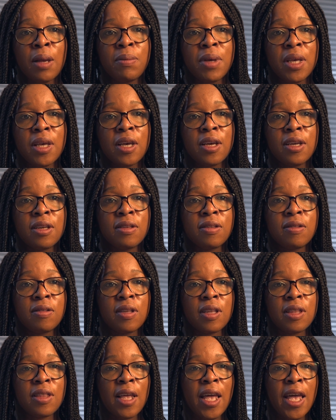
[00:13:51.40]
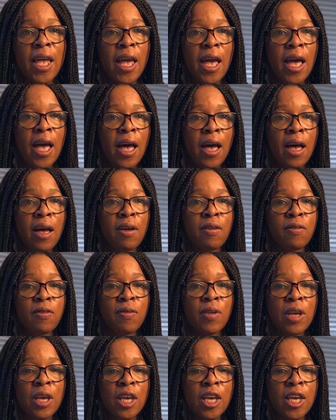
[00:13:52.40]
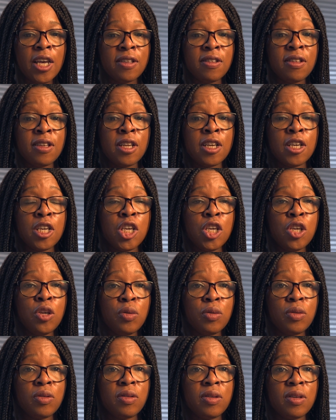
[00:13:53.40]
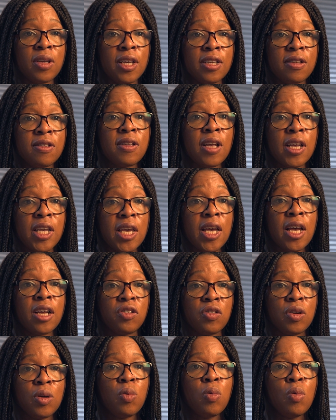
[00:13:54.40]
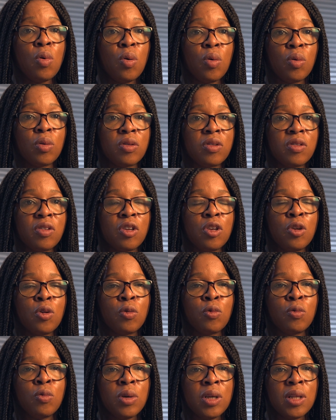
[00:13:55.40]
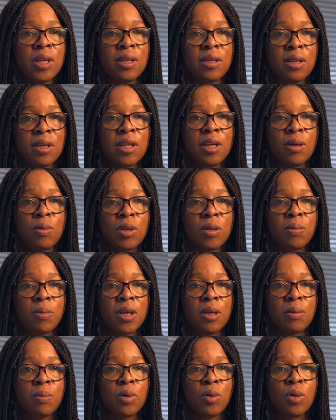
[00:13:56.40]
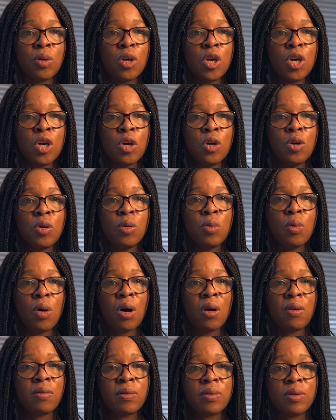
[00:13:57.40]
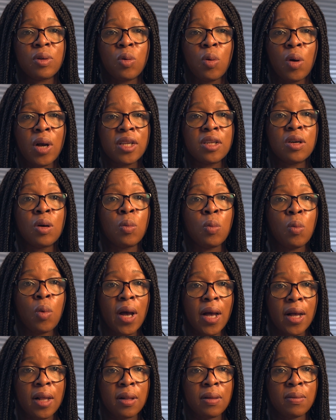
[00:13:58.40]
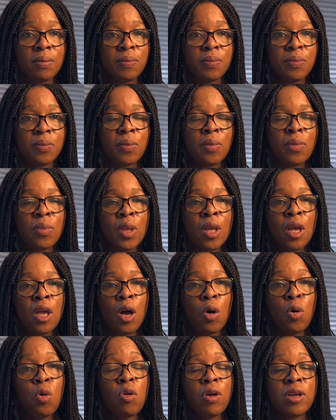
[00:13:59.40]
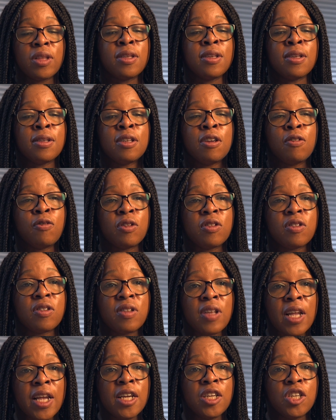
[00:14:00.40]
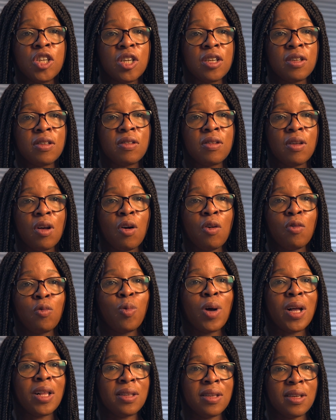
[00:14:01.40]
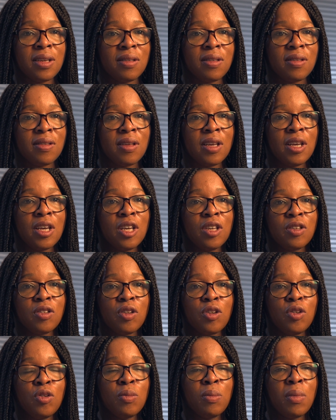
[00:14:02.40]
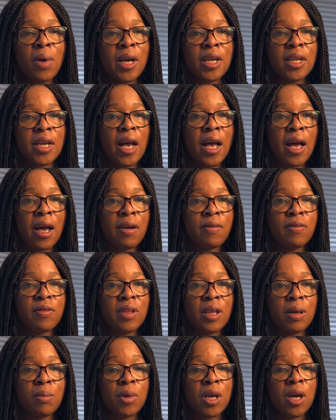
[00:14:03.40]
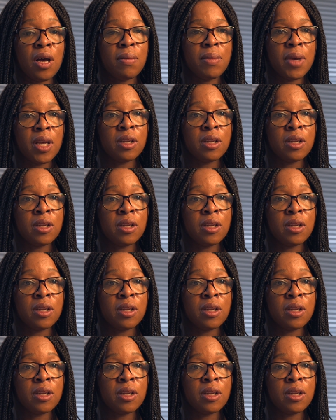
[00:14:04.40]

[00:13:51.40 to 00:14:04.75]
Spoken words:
because it's an acute psychiatric ward, so you're really dealing with people who are quite unwell, or at the different stages of wellness. So you might have them come